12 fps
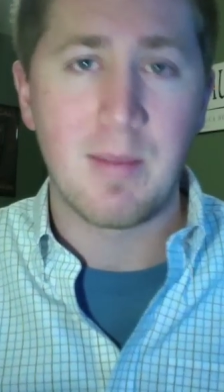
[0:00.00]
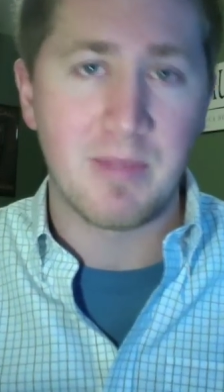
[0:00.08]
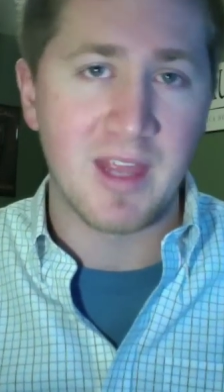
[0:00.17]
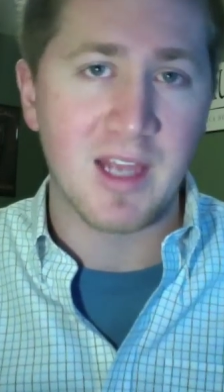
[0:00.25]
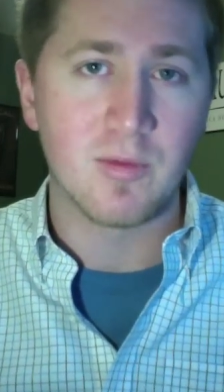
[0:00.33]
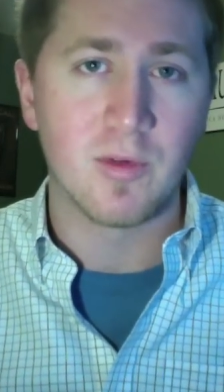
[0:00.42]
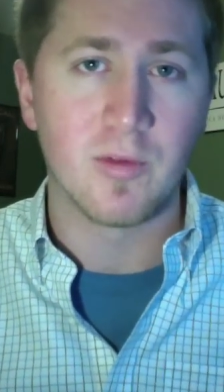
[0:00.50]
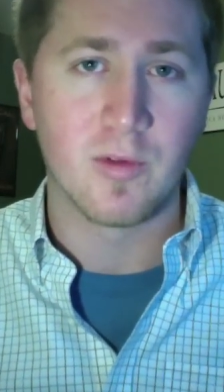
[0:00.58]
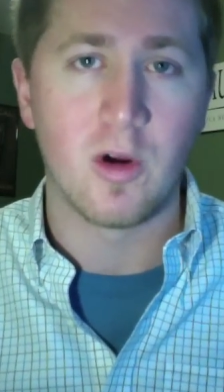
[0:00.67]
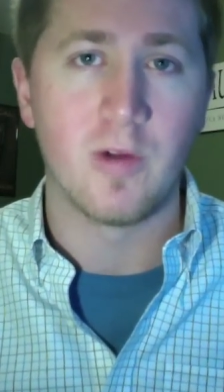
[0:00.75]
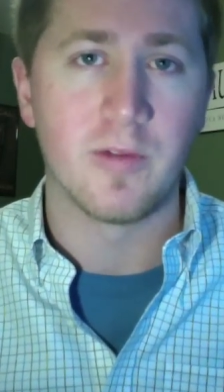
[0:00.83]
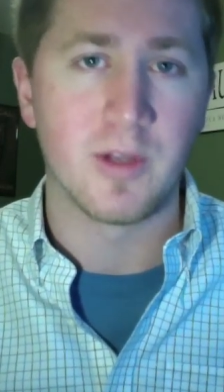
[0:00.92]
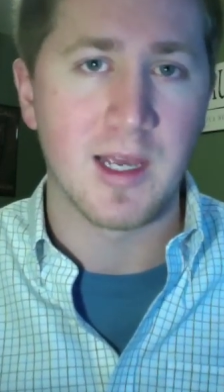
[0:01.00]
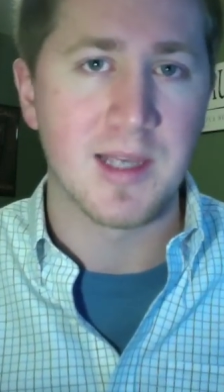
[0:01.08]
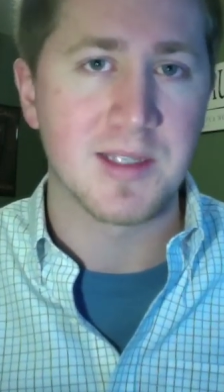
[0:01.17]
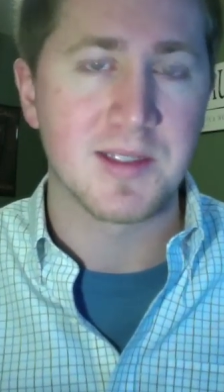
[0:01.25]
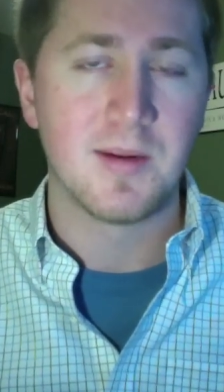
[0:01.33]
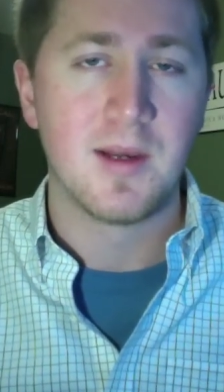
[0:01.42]
I'm thankful for all of you
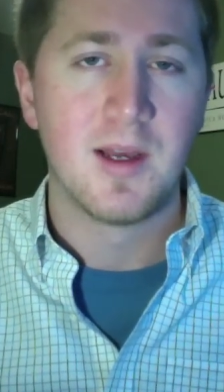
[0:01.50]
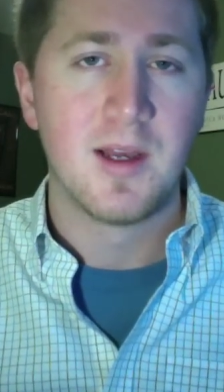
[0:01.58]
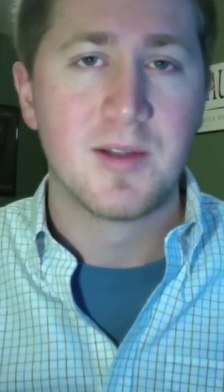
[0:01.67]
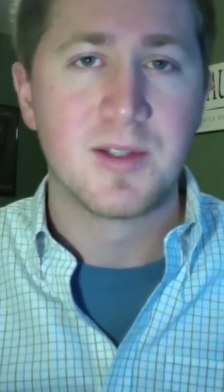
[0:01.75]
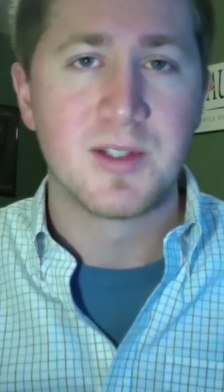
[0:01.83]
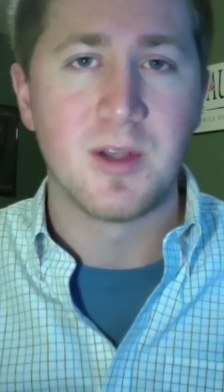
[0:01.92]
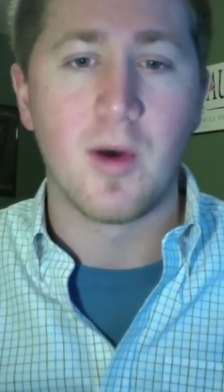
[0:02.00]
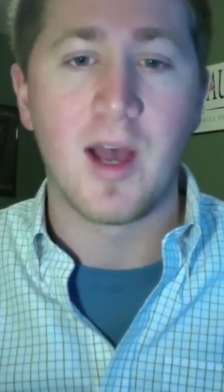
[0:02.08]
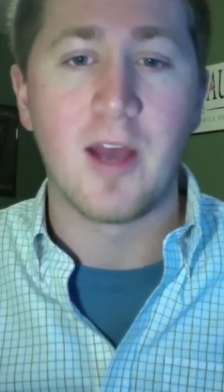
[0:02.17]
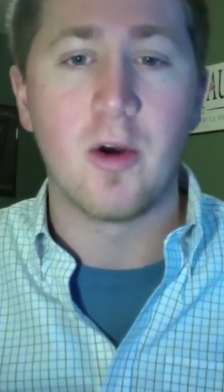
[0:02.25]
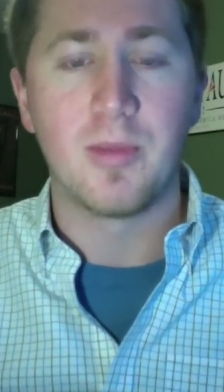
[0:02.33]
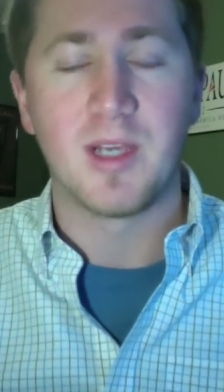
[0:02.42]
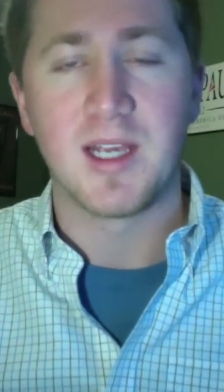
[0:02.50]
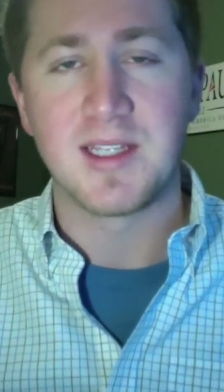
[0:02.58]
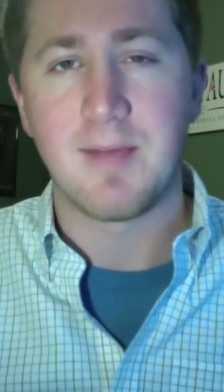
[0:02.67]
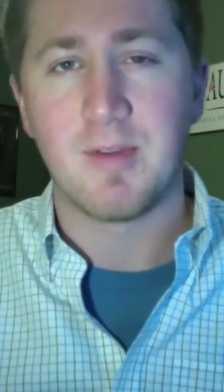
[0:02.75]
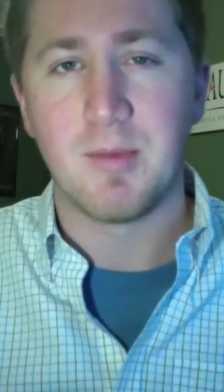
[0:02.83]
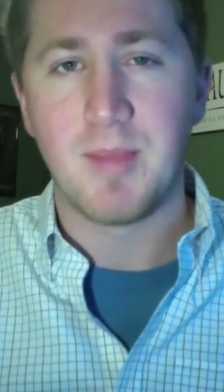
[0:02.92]
guys. So I hope you
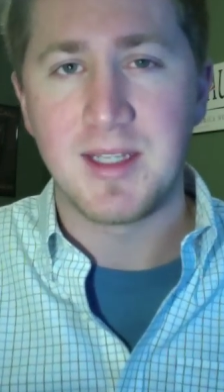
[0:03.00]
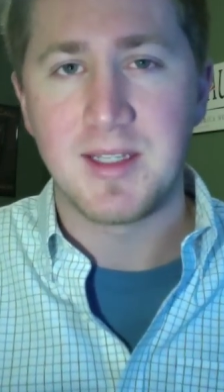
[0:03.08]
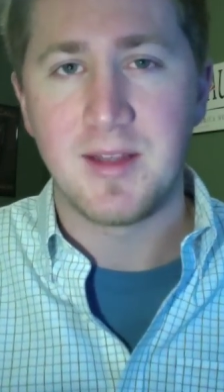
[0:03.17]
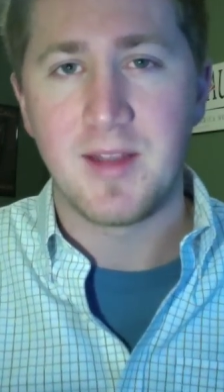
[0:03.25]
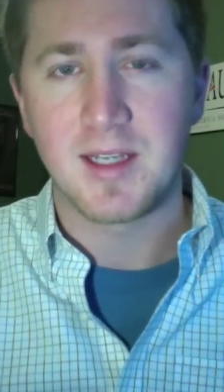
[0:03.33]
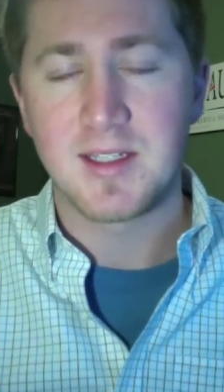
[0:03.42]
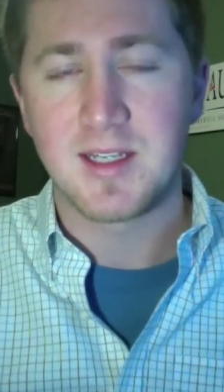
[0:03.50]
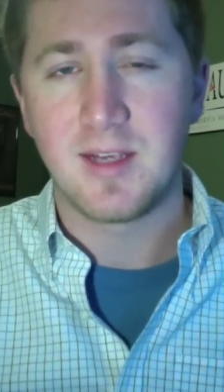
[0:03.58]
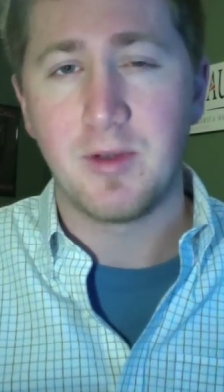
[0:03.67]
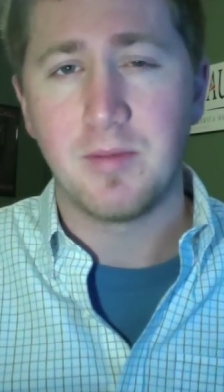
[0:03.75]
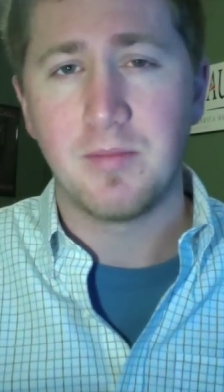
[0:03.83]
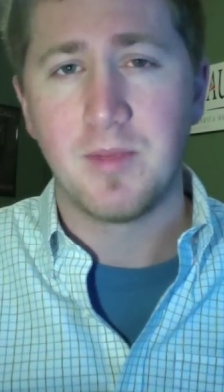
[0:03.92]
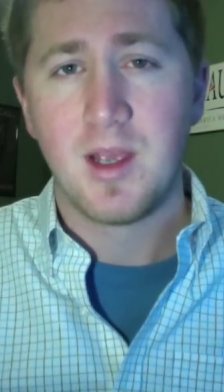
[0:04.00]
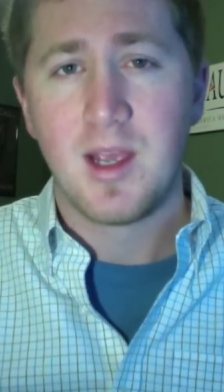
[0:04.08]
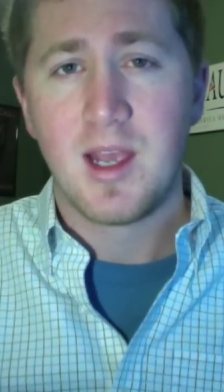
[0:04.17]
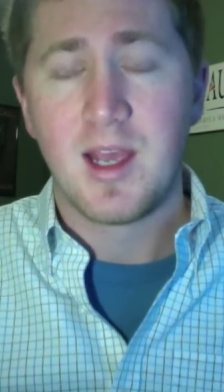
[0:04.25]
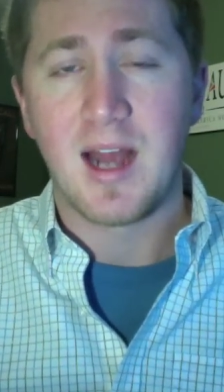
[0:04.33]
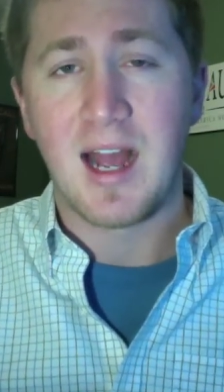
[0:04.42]
guys have an amazing Thanksgiving,
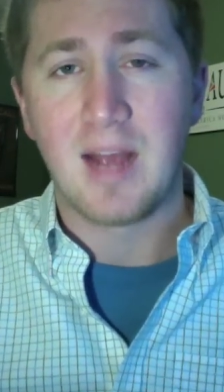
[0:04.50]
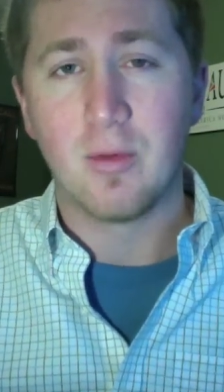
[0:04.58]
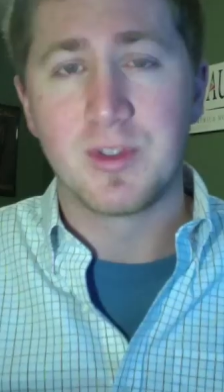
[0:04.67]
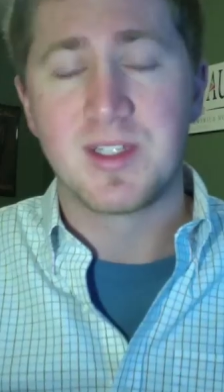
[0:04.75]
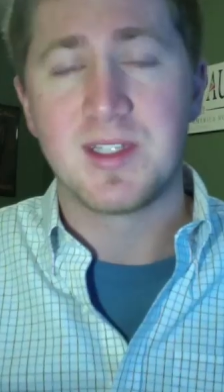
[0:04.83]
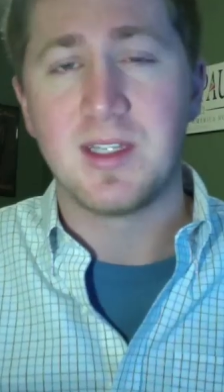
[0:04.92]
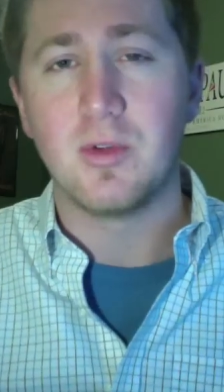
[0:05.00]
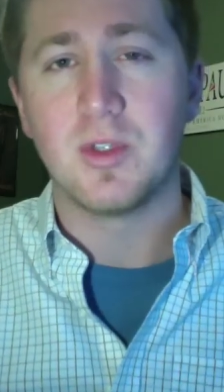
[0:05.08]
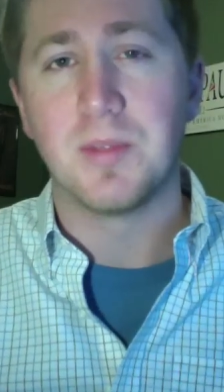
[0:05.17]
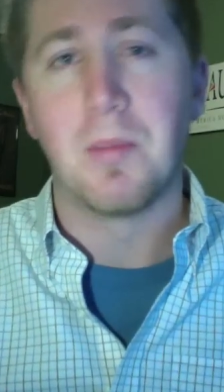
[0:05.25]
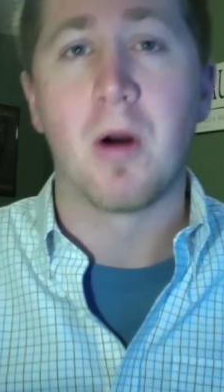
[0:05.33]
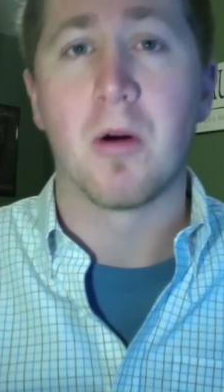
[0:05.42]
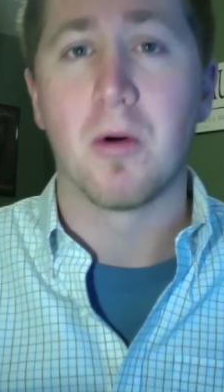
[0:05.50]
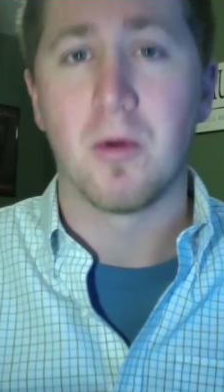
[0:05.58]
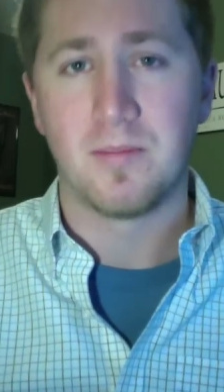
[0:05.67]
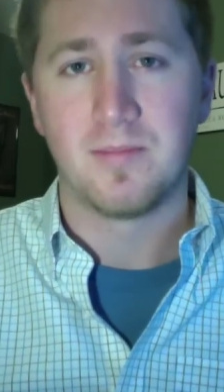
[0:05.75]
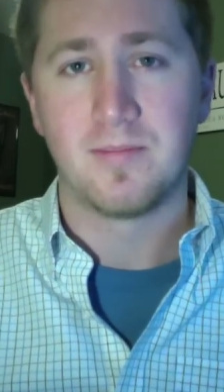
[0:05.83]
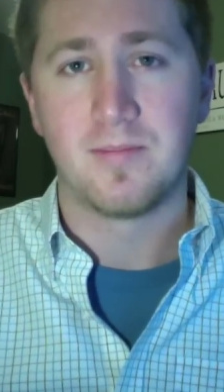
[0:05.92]
and I will see you tomorrow.